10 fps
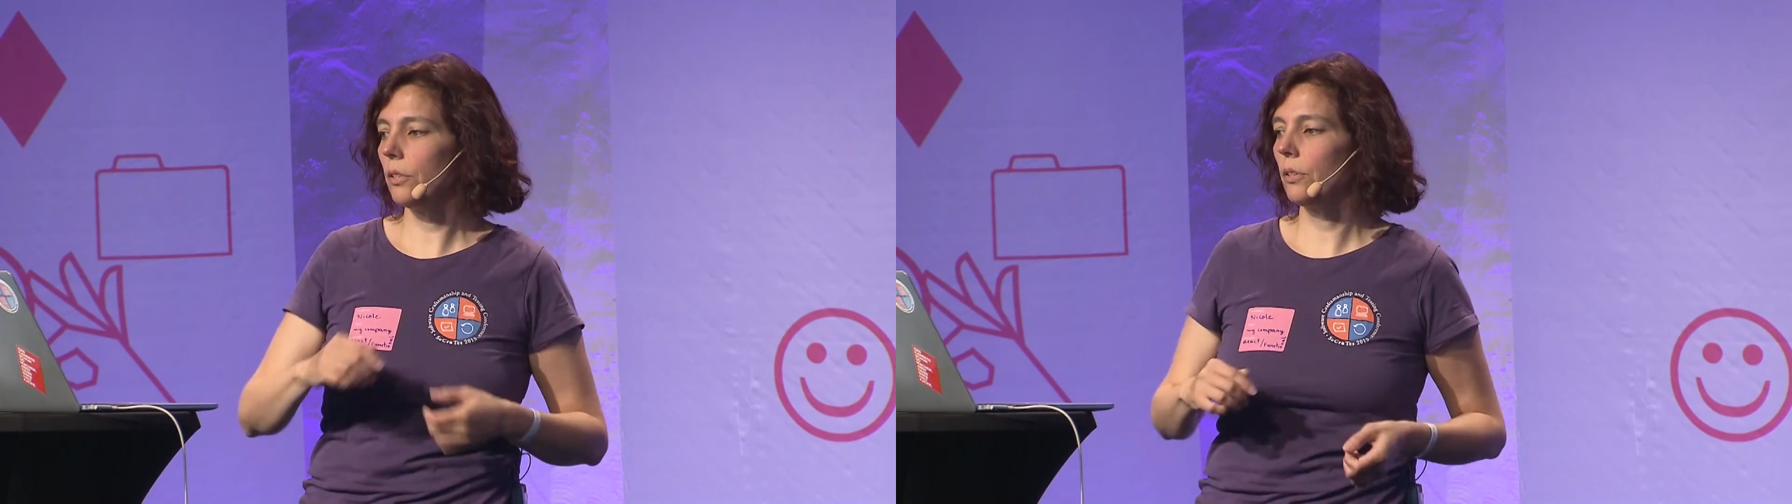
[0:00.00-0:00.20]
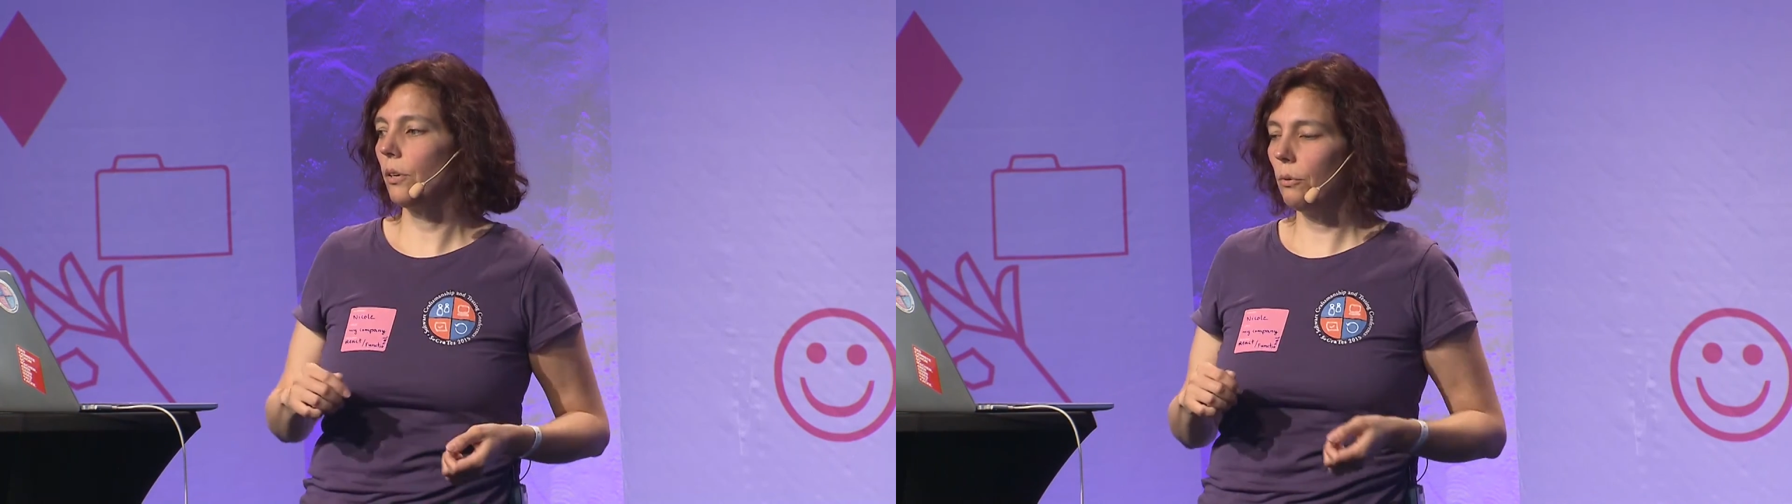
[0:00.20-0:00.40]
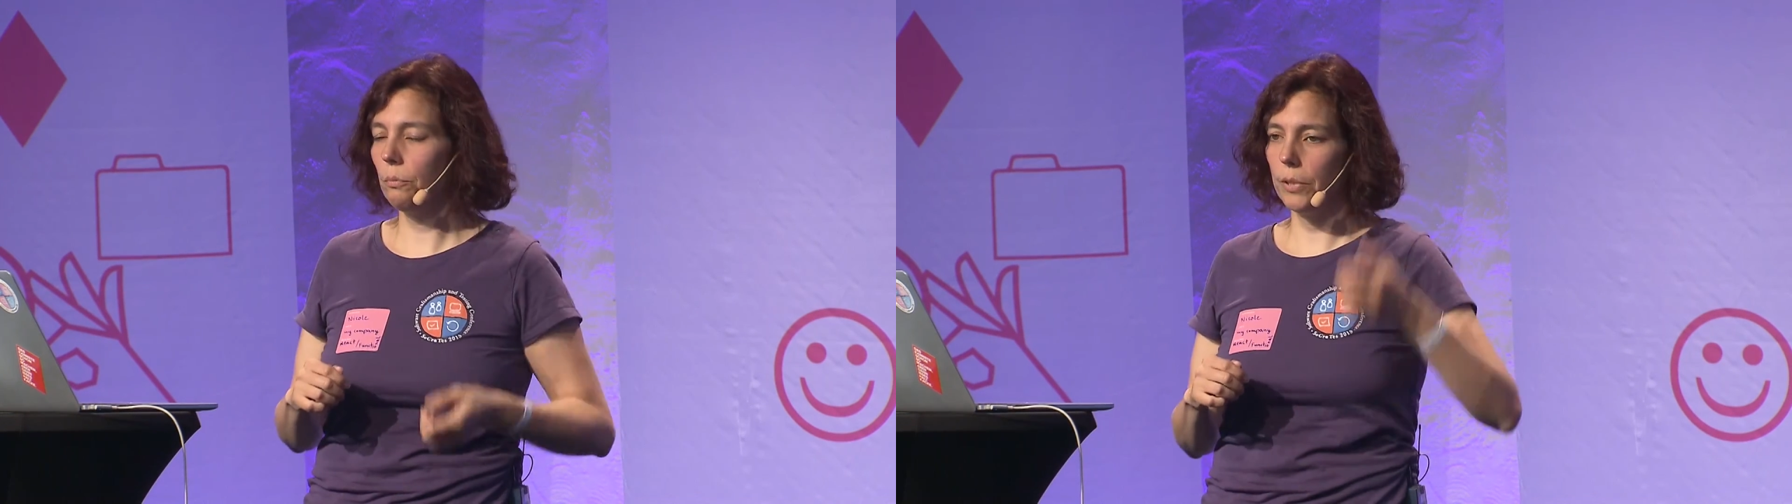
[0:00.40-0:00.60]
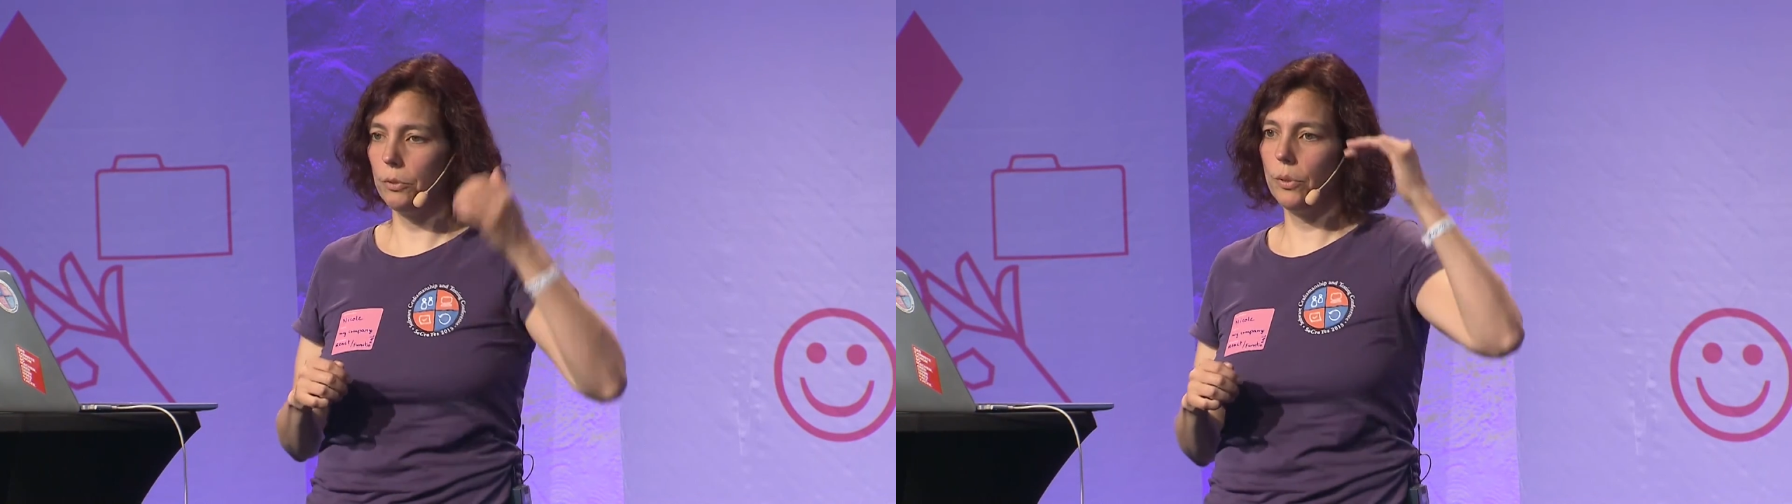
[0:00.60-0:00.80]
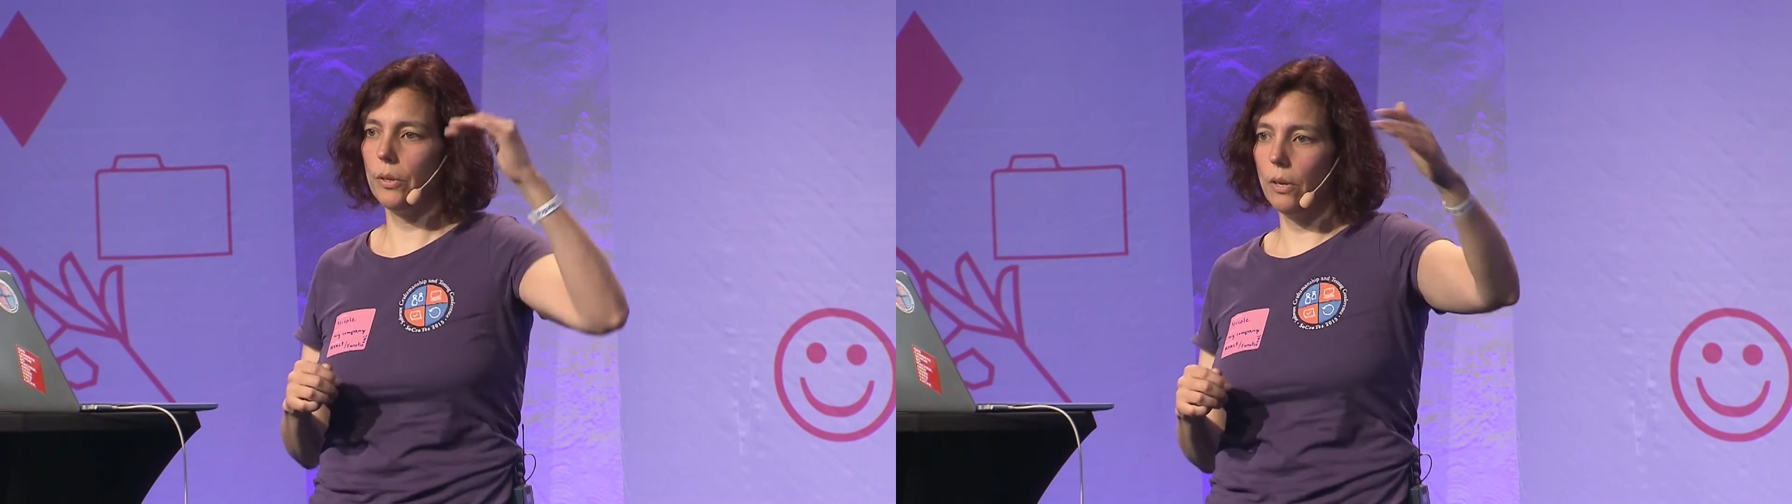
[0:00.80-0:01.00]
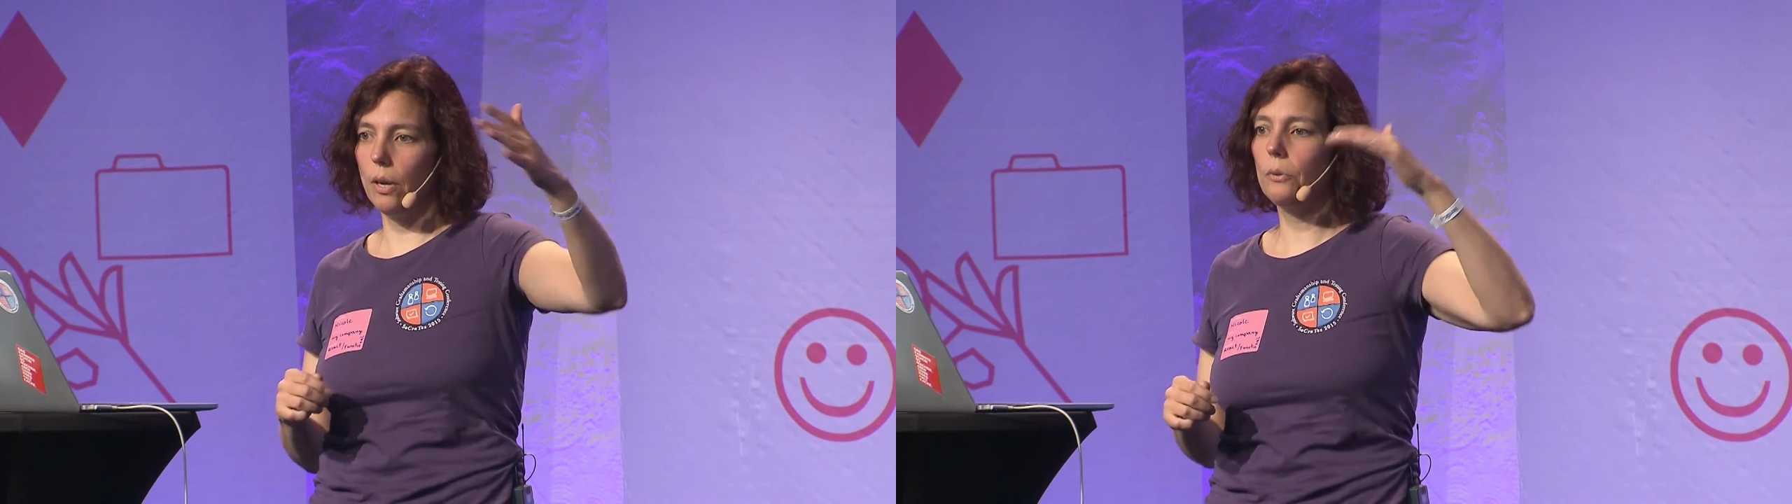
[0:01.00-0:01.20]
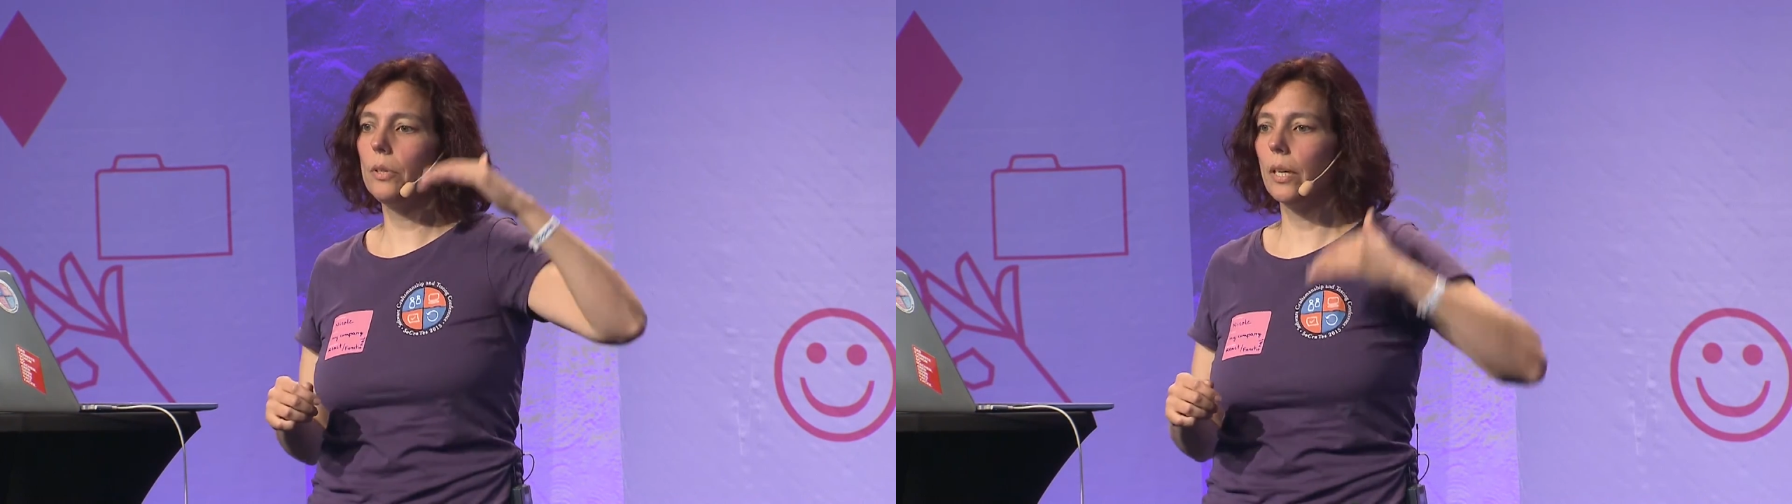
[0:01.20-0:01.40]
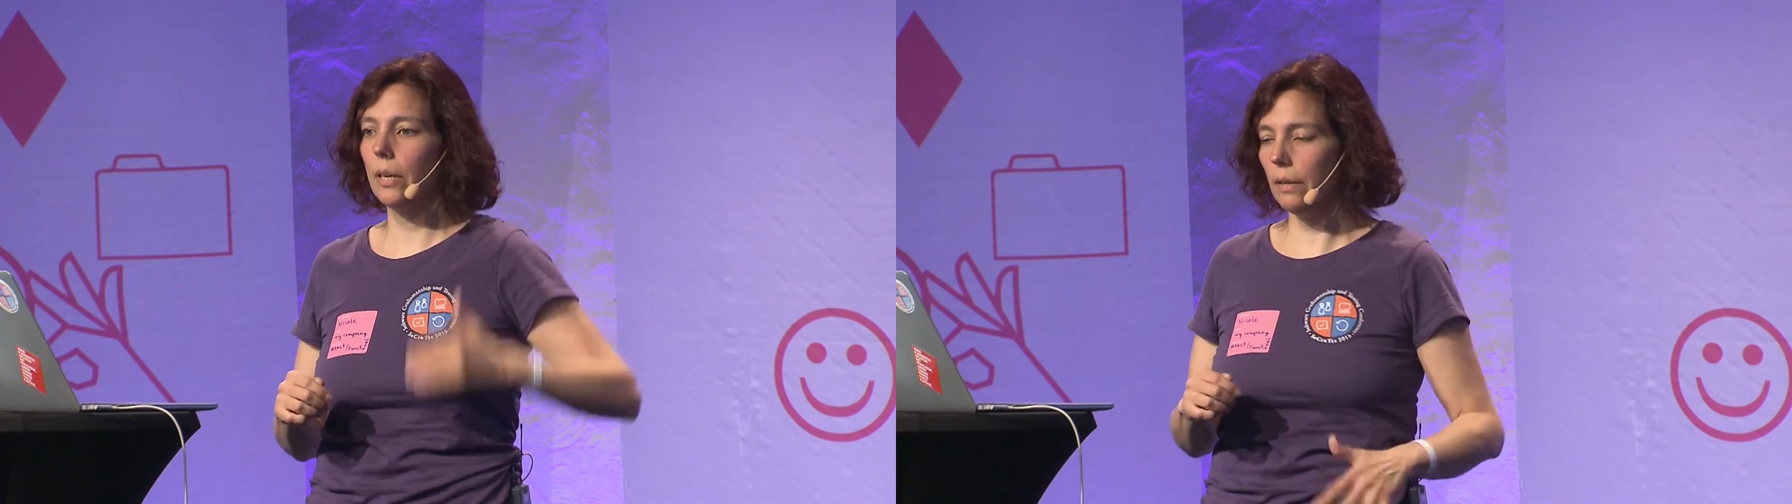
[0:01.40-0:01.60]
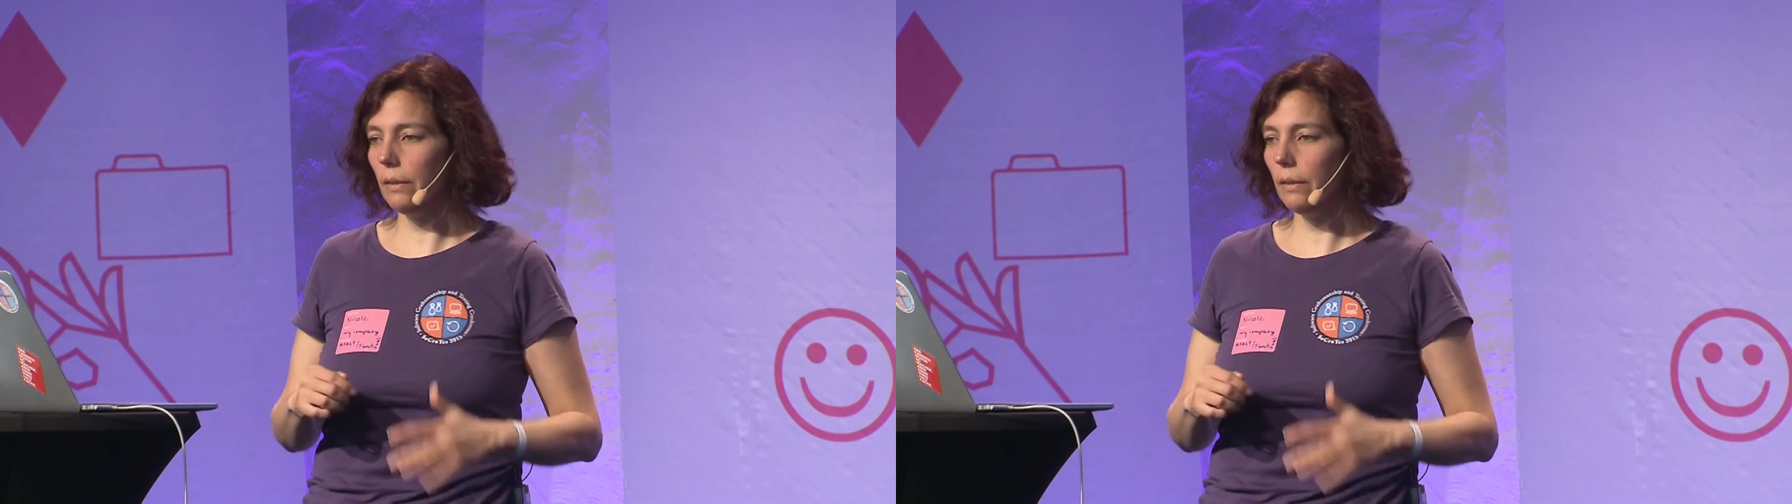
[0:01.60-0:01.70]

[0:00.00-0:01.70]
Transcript: code between the loading and